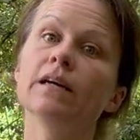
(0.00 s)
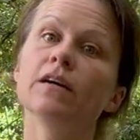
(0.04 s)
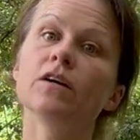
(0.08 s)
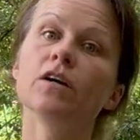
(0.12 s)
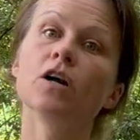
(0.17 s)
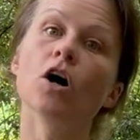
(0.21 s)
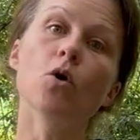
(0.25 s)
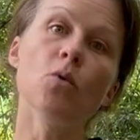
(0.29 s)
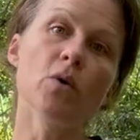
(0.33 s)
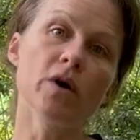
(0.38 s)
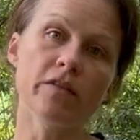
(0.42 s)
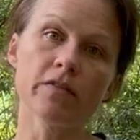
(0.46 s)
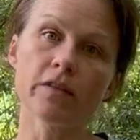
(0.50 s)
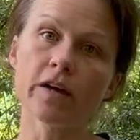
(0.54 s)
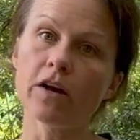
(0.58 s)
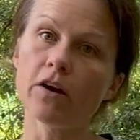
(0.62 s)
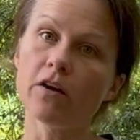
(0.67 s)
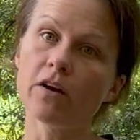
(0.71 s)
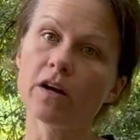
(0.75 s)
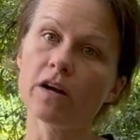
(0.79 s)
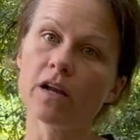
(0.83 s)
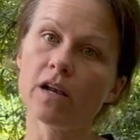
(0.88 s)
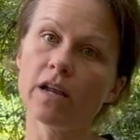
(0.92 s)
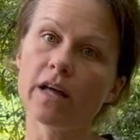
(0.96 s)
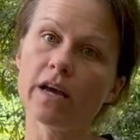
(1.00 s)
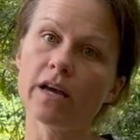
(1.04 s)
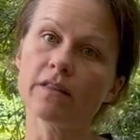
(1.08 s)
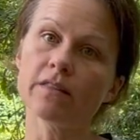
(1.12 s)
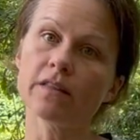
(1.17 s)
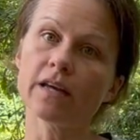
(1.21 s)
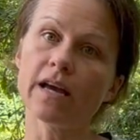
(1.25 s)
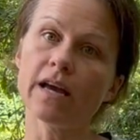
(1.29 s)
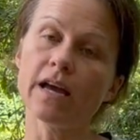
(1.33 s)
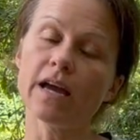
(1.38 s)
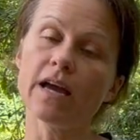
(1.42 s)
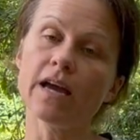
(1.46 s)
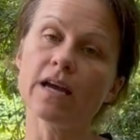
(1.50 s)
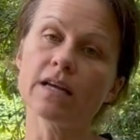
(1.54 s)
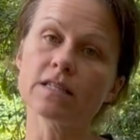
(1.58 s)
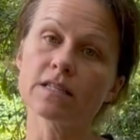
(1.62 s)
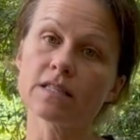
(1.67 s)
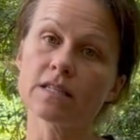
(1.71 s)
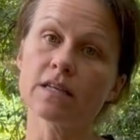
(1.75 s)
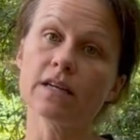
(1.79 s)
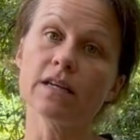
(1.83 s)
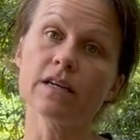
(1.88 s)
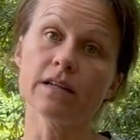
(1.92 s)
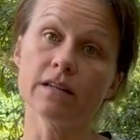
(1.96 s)
go in there and collect the eggs
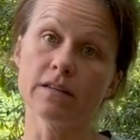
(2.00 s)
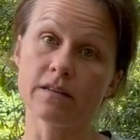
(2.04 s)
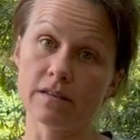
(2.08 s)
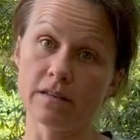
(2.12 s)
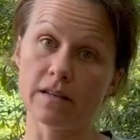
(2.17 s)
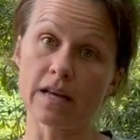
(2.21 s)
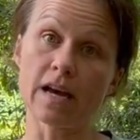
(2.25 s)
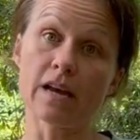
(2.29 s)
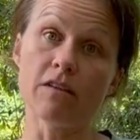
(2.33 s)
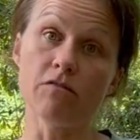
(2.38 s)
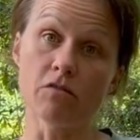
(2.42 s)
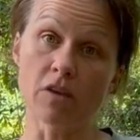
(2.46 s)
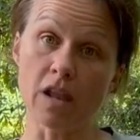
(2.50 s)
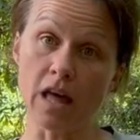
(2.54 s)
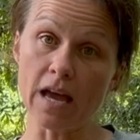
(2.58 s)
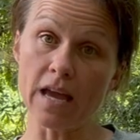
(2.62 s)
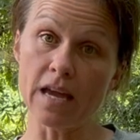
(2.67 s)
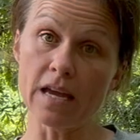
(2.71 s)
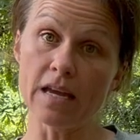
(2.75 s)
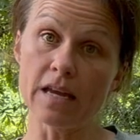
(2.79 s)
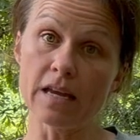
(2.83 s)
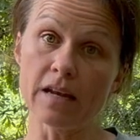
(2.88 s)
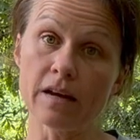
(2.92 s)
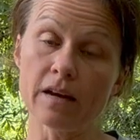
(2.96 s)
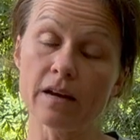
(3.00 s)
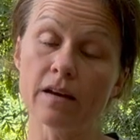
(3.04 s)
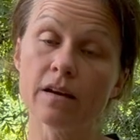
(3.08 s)
that they've laid